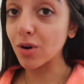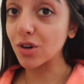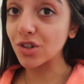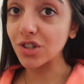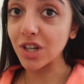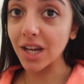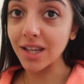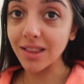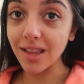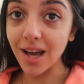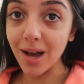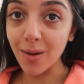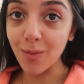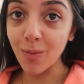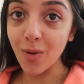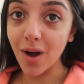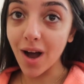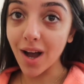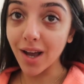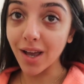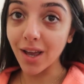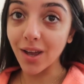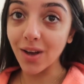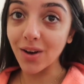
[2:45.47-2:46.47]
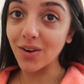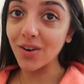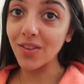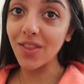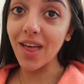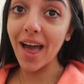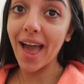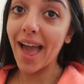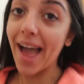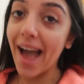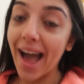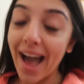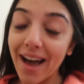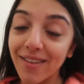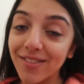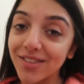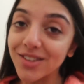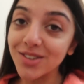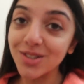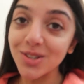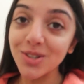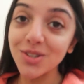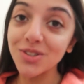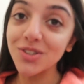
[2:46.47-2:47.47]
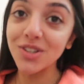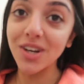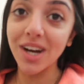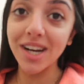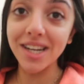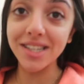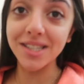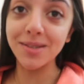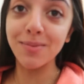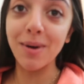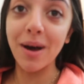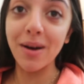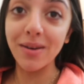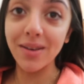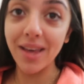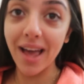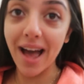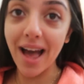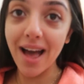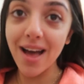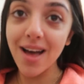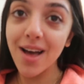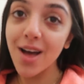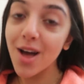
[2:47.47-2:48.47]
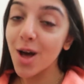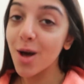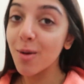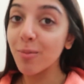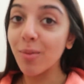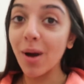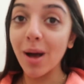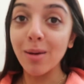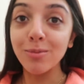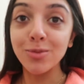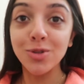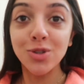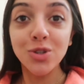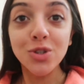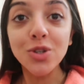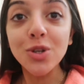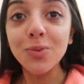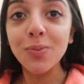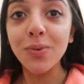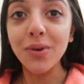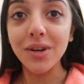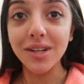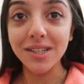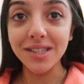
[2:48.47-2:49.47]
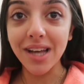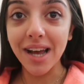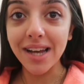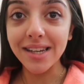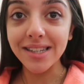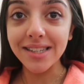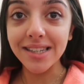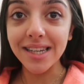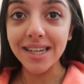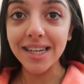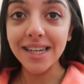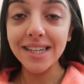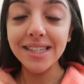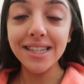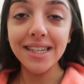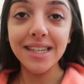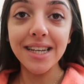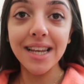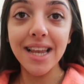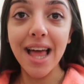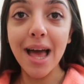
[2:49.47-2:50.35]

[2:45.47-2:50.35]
project that I'm working on that I haven't told you guys about yet, but I'm super excited.